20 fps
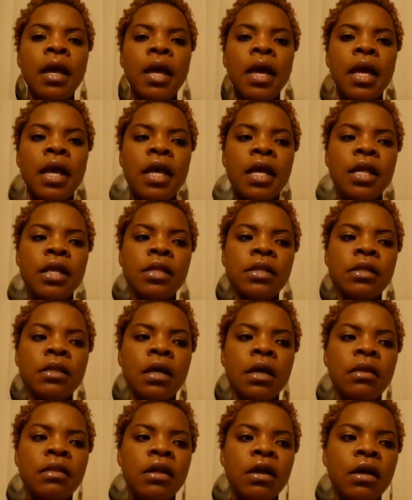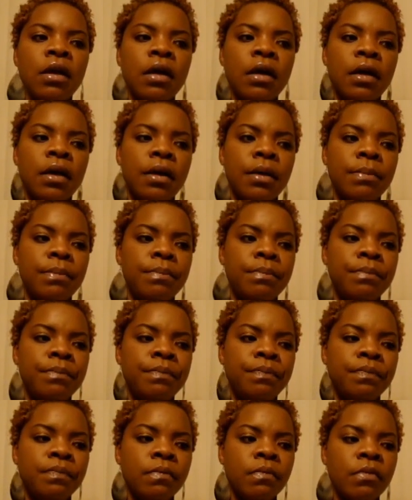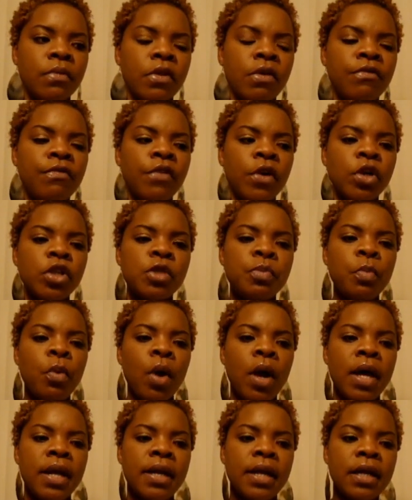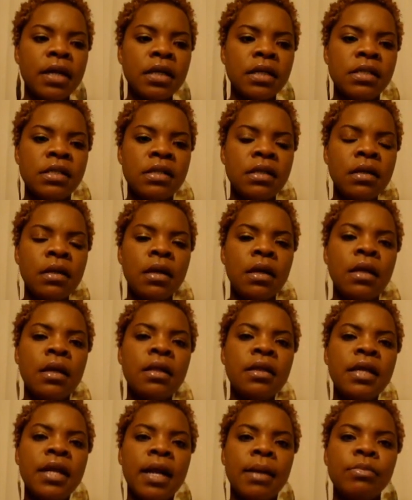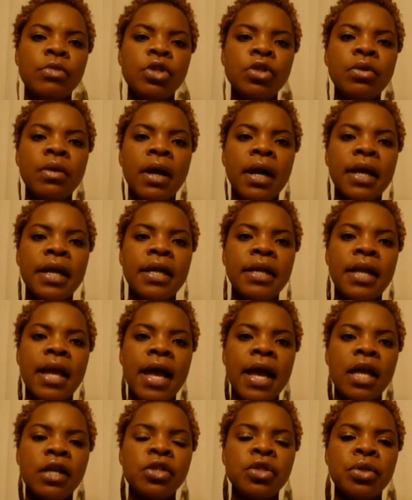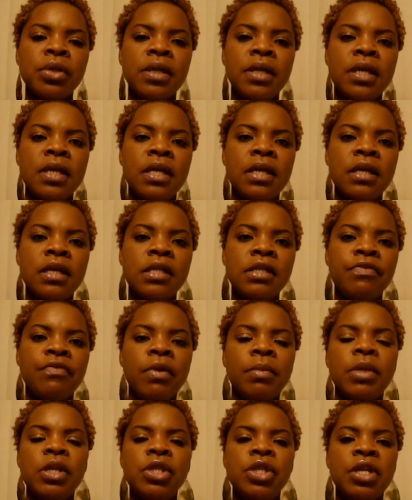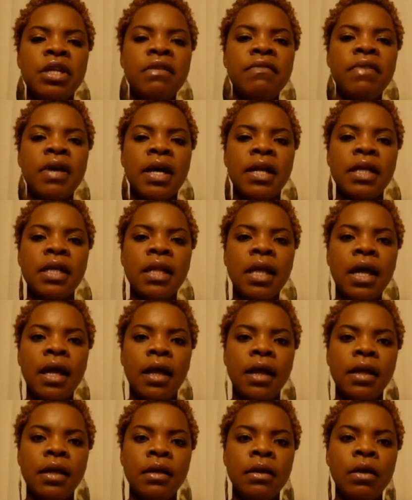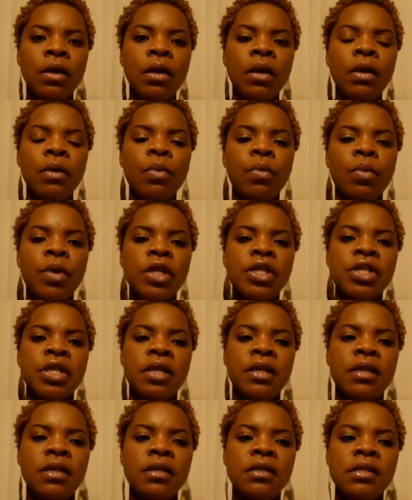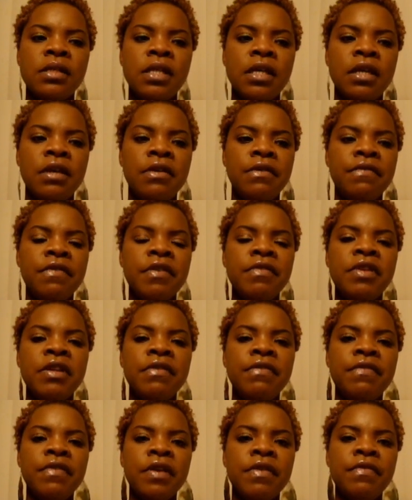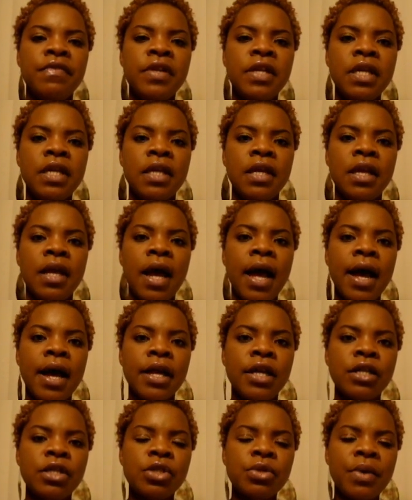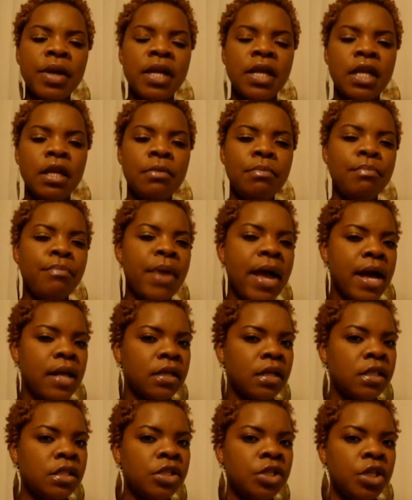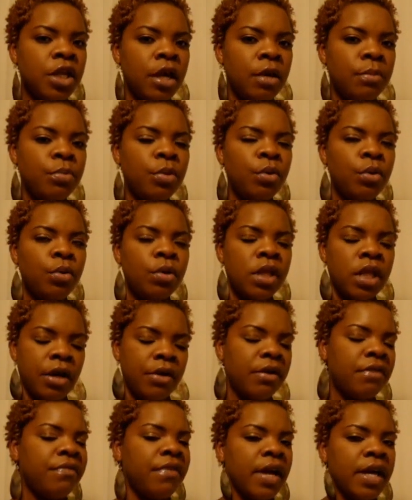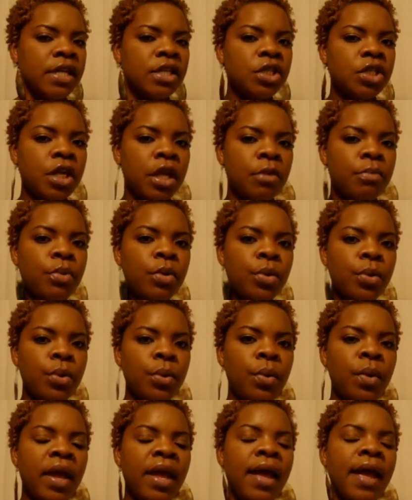And the um, first product that I'm trying actually is from the Giovanni line, which is the fifty fifty Hydrating Balance Shampoo, Clarifying Shampoo,